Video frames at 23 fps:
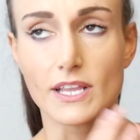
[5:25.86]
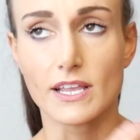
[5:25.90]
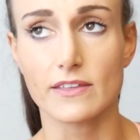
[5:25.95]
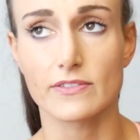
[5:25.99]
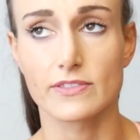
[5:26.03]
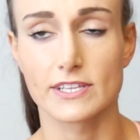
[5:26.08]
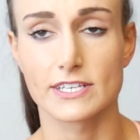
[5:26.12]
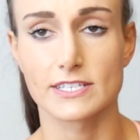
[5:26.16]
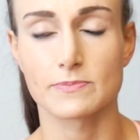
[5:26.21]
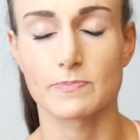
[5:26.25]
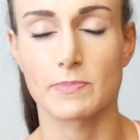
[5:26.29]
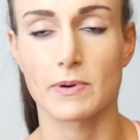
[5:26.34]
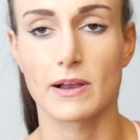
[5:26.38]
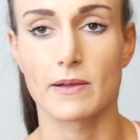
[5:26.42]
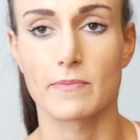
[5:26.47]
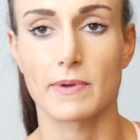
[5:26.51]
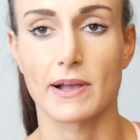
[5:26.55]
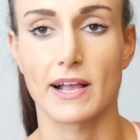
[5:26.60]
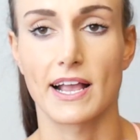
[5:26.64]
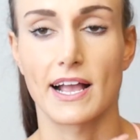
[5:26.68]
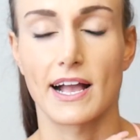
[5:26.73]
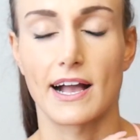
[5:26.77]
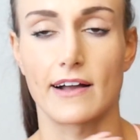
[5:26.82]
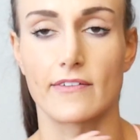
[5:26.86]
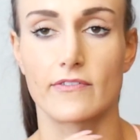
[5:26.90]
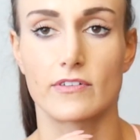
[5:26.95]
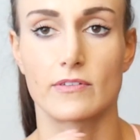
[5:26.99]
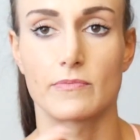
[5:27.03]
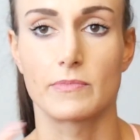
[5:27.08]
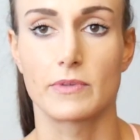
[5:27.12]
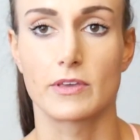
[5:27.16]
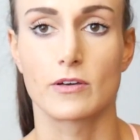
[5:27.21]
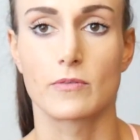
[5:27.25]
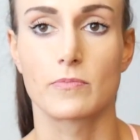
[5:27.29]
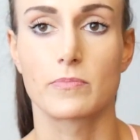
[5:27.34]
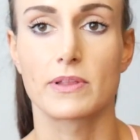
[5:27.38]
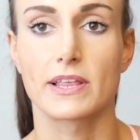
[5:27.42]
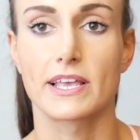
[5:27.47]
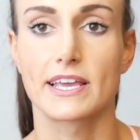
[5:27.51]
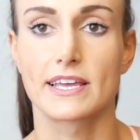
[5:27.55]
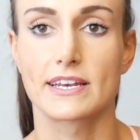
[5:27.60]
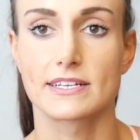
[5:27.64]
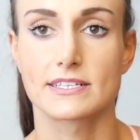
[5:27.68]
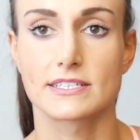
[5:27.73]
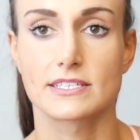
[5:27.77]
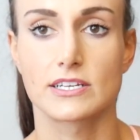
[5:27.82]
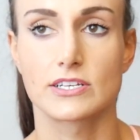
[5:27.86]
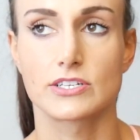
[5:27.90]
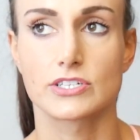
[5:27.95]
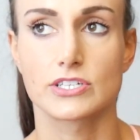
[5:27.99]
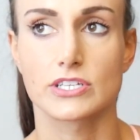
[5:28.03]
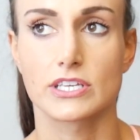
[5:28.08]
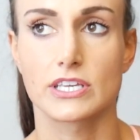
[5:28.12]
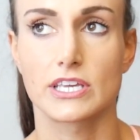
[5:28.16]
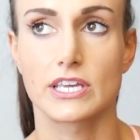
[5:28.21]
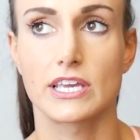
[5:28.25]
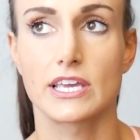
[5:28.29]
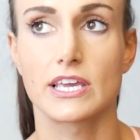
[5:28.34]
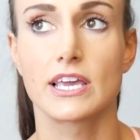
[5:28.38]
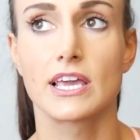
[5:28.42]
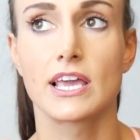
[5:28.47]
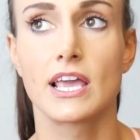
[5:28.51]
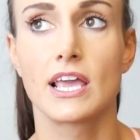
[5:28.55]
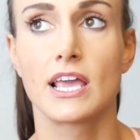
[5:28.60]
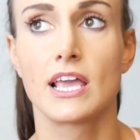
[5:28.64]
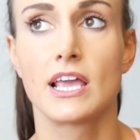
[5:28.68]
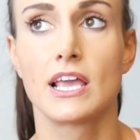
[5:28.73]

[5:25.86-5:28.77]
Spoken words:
This prep I have a meal plan essentially.